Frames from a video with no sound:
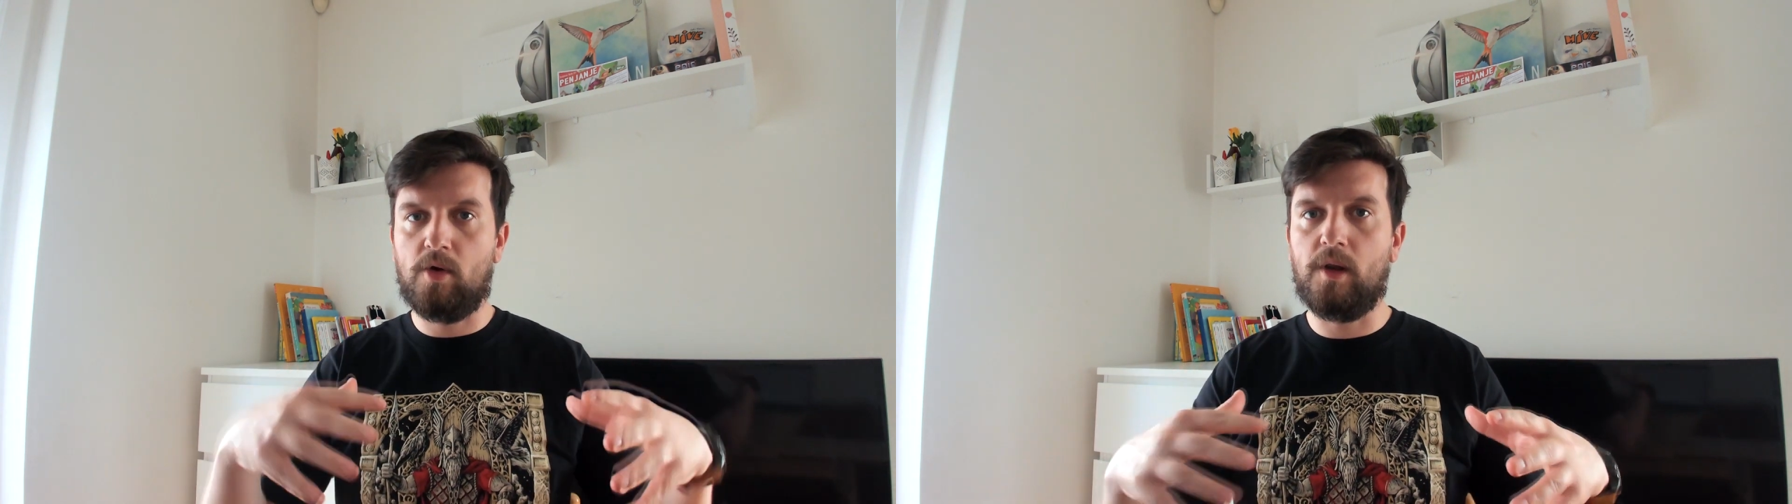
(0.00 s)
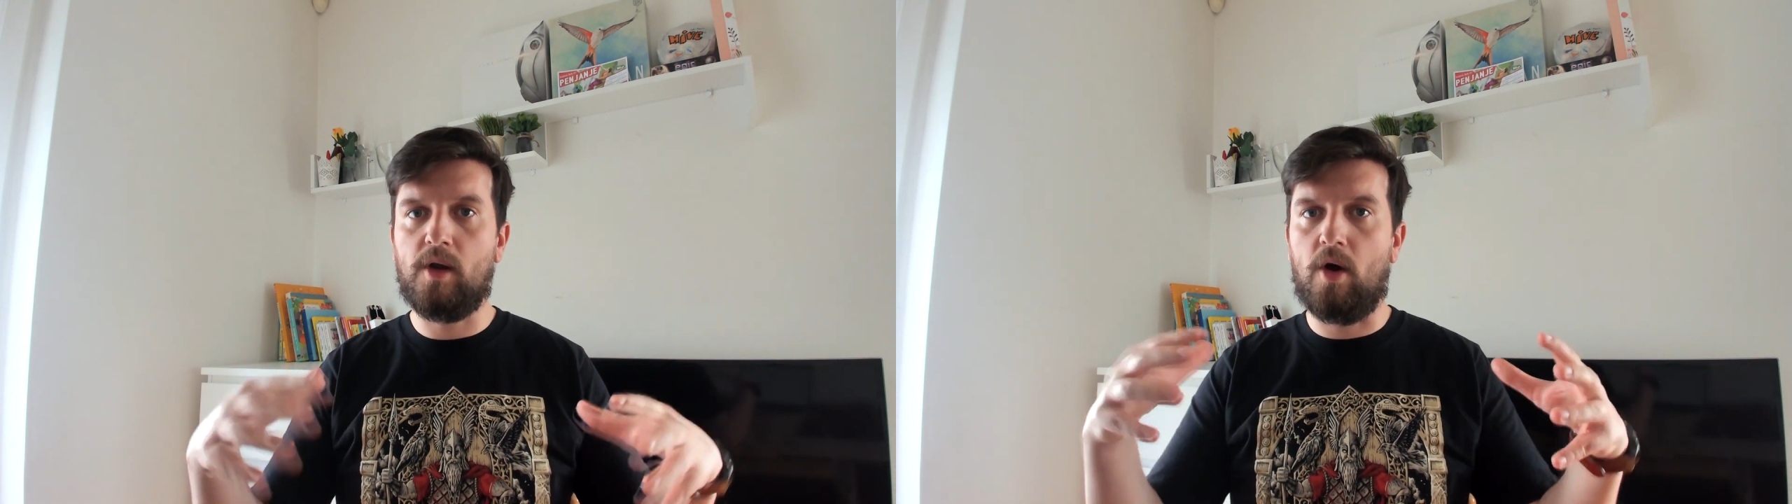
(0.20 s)

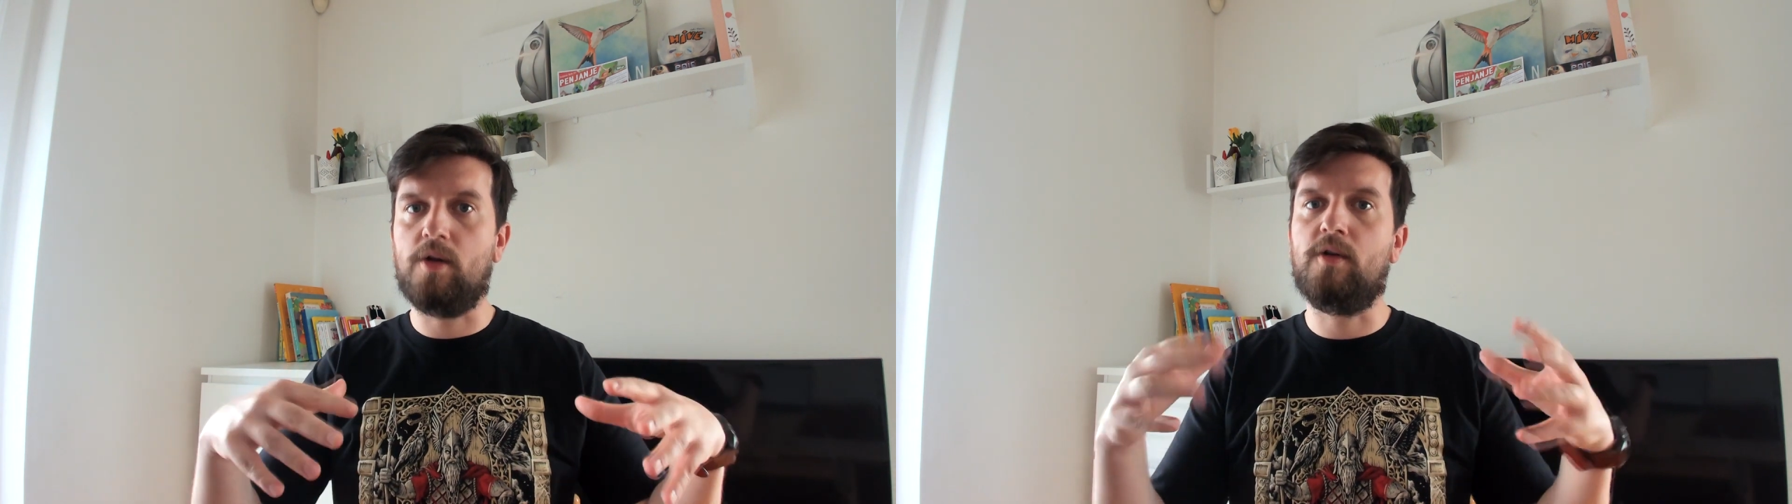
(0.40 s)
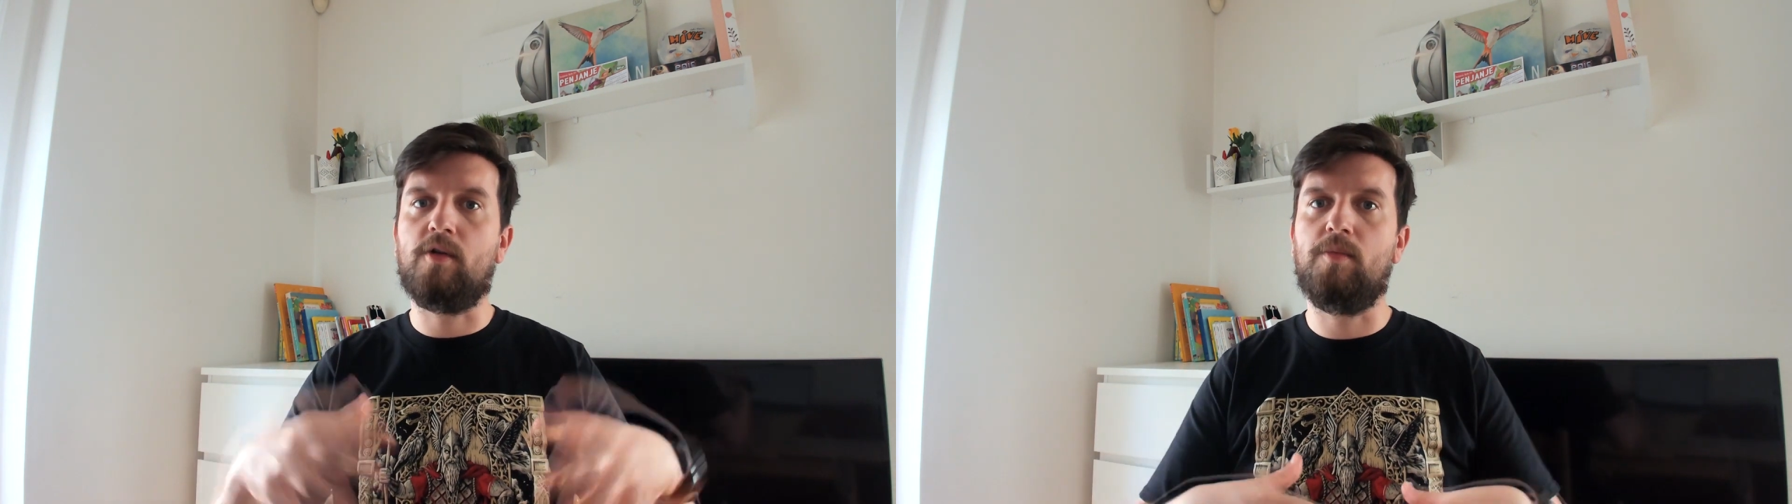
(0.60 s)
locally
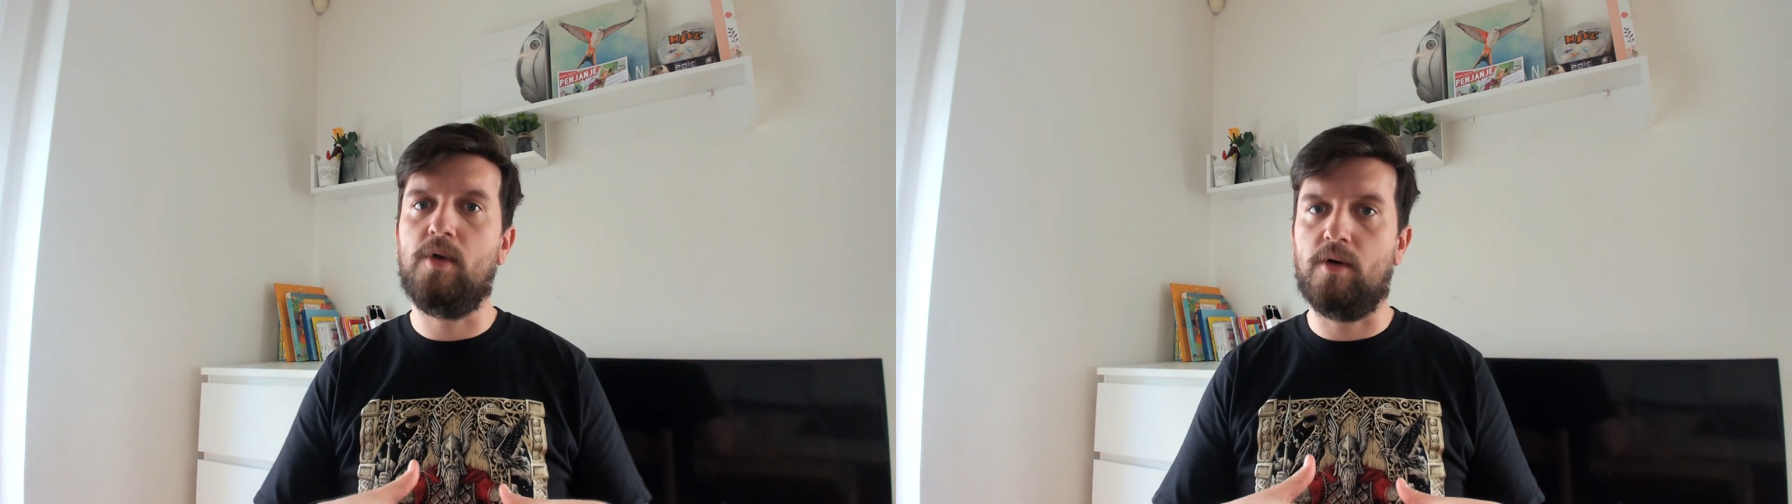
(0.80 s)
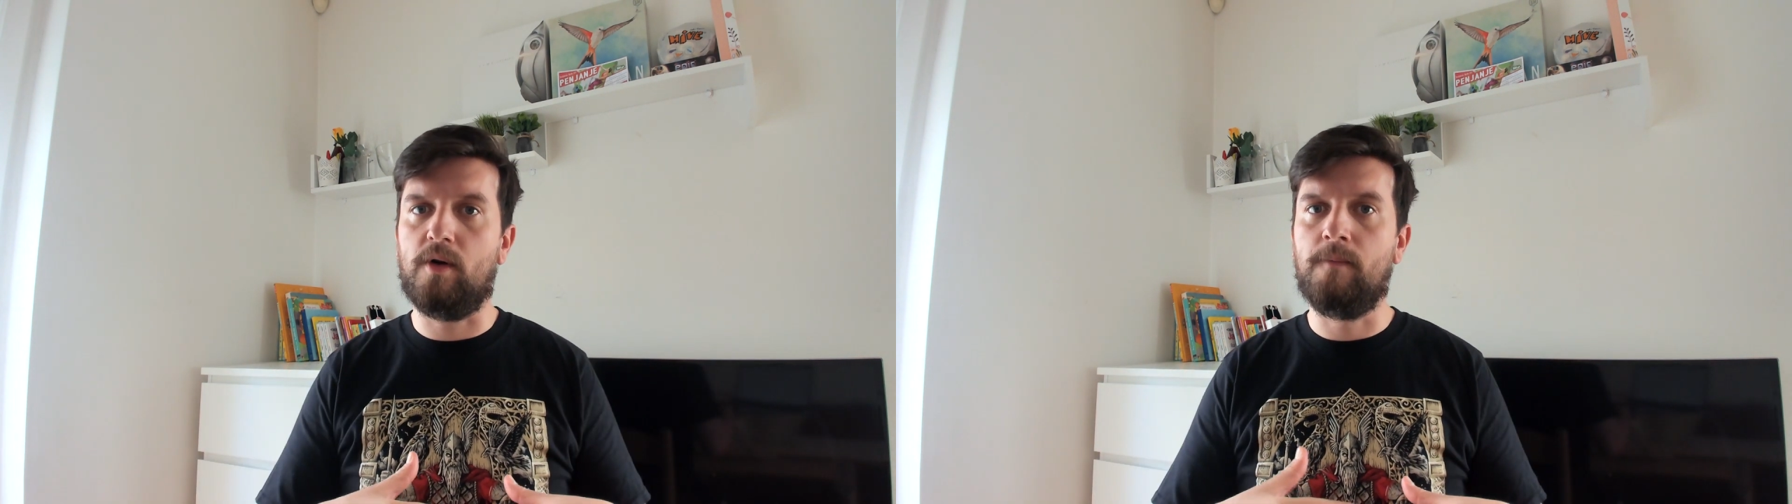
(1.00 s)
on your
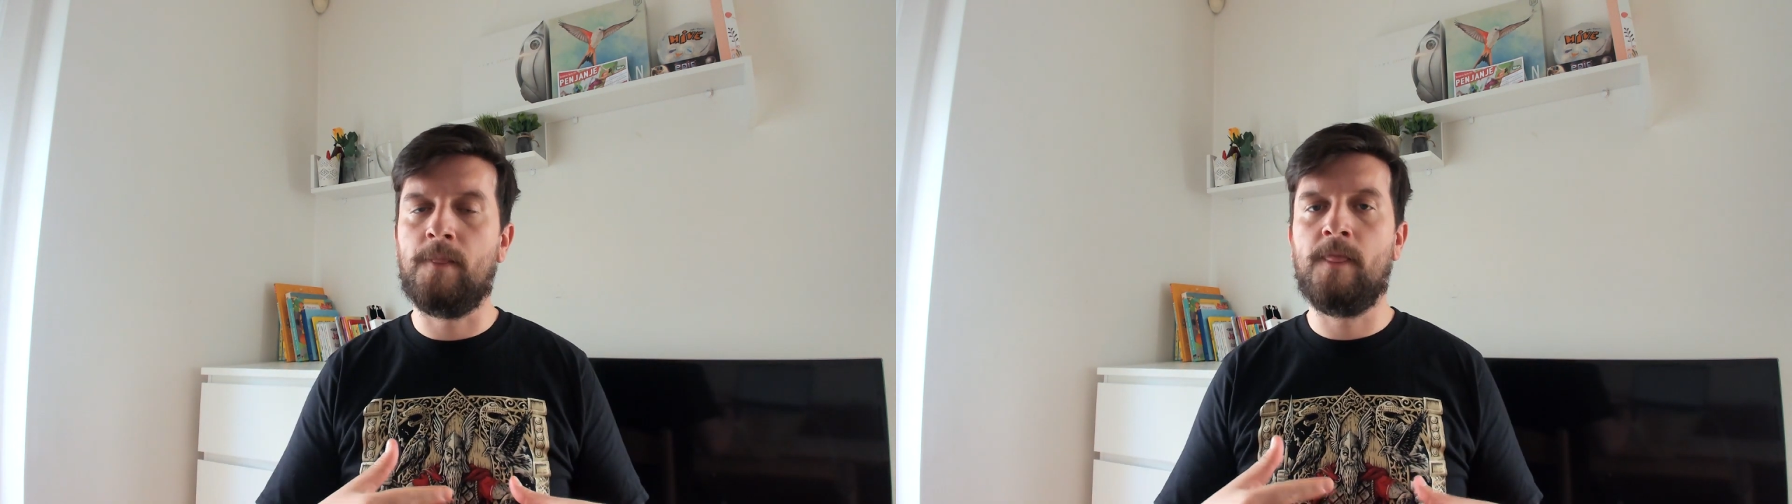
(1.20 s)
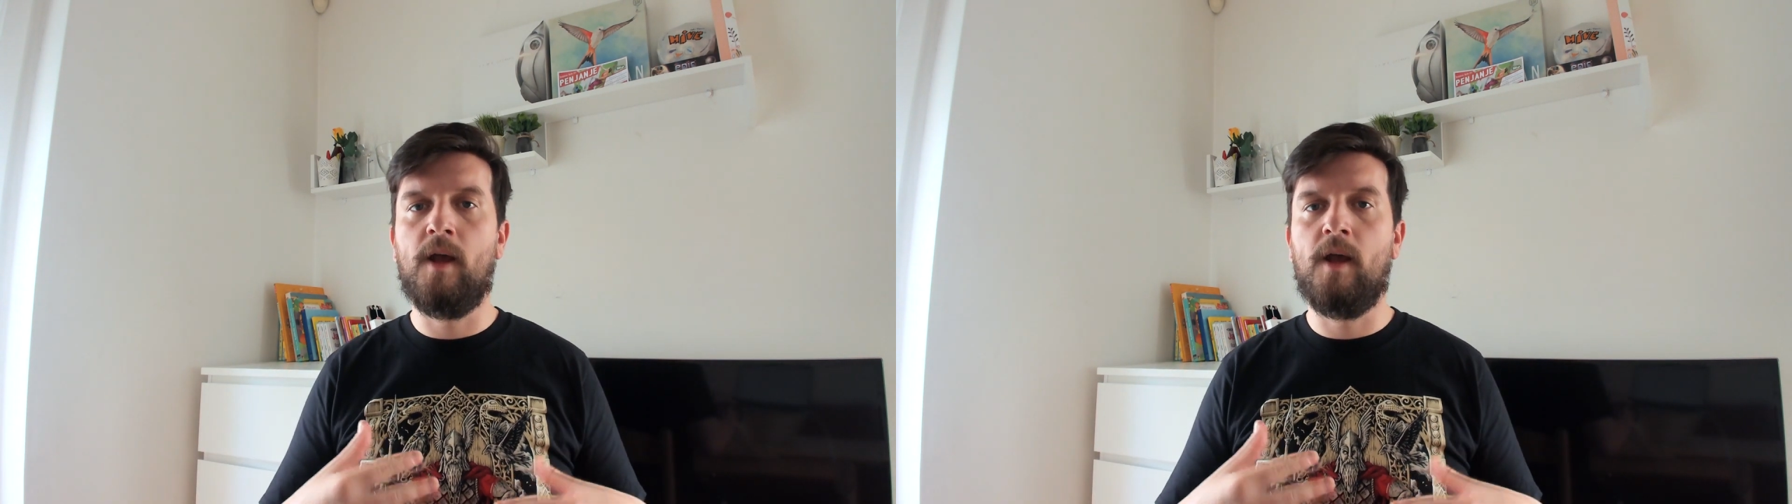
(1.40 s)
computer.